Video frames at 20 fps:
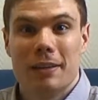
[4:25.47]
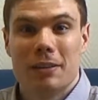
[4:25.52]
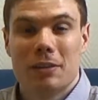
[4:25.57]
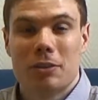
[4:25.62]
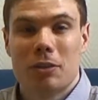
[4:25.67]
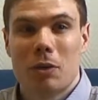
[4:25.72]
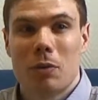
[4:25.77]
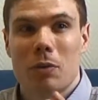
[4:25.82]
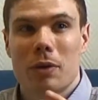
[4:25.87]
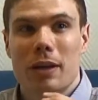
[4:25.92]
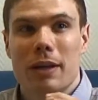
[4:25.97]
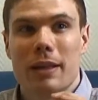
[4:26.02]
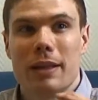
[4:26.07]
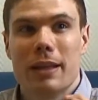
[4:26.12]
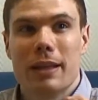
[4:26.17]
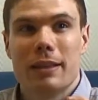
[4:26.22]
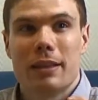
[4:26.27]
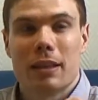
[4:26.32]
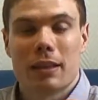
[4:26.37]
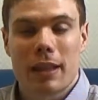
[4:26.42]
So
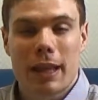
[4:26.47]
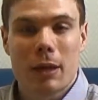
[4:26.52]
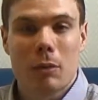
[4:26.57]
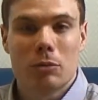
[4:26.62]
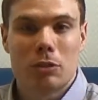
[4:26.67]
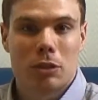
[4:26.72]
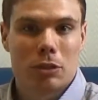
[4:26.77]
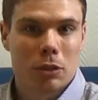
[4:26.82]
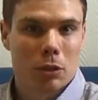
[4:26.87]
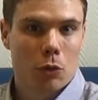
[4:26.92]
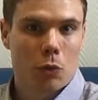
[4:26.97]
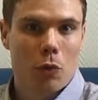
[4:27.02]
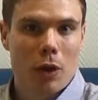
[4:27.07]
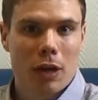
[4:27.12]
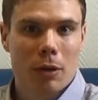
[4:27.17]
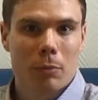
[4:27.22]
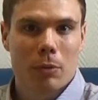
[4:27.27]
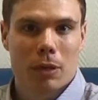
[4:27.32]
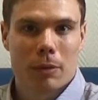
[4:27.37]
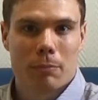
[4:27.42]
the language is
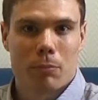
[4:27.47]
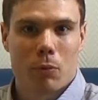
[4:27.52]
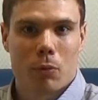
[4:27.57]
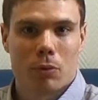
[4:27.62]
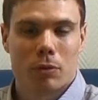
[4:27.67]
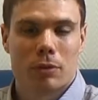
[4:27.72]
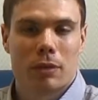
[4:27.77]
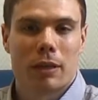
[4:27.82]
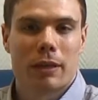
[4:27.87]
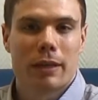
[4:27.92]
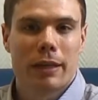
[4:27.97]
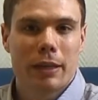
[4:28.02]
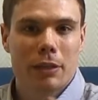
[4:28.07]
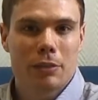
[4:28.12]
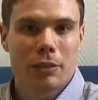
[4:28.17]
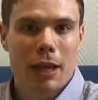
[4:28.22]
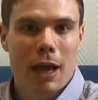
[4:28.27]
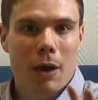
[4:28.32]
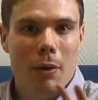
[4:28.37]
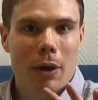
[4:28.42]
incredibly important, and
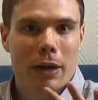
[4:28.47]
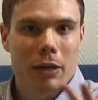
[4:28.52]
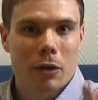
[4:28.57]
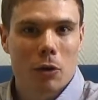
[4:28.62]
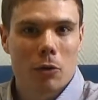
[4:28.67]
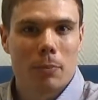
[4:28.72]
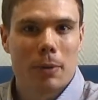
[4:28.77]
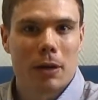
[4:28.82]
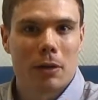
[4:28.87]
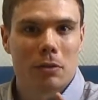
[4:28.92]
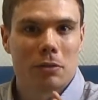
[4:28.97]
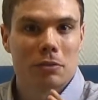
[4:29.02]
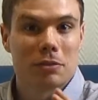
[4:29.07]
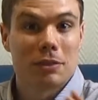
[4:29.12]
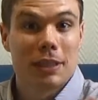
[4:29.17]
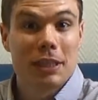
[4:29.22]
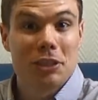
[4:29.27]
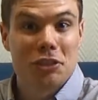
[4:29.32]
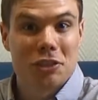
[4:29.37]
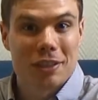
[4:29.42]
here's how I go about
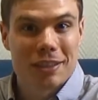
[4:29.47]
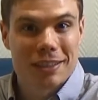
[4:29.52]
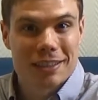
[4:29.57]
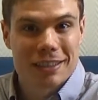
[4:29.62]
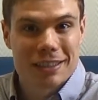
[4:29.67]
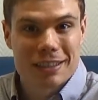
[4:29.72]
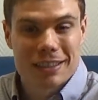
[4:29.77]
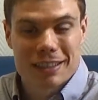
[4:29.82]
teaching it.